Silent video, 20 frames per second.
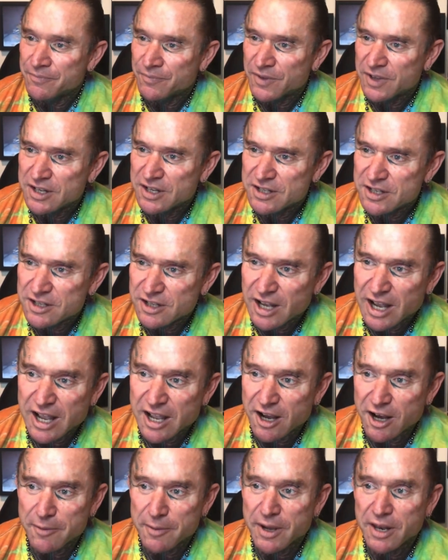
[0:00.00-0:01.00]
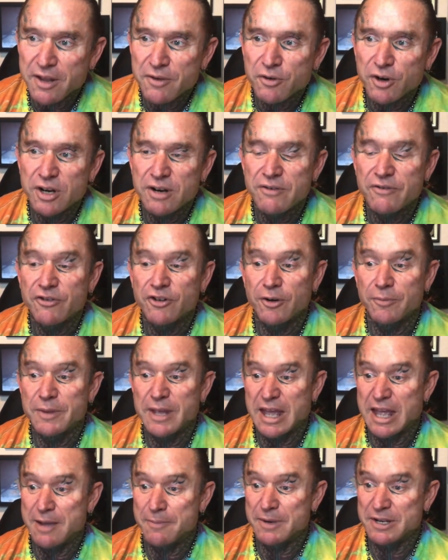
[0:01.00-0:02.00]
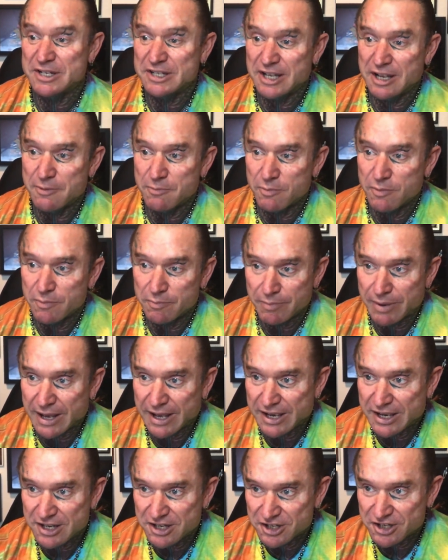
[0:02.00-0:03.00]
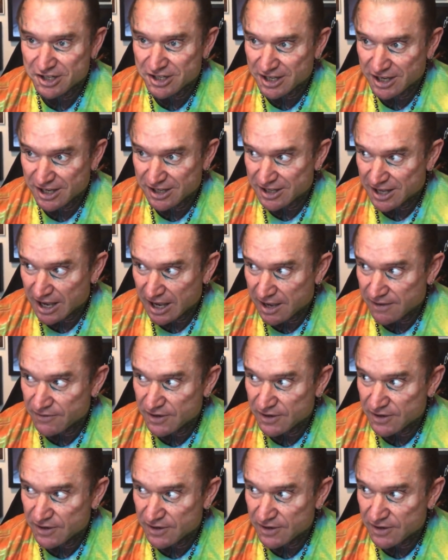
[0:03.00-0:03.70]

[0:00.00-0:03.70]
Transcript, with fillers: This is hey, I'm only reading from the MSM pages here, Dave.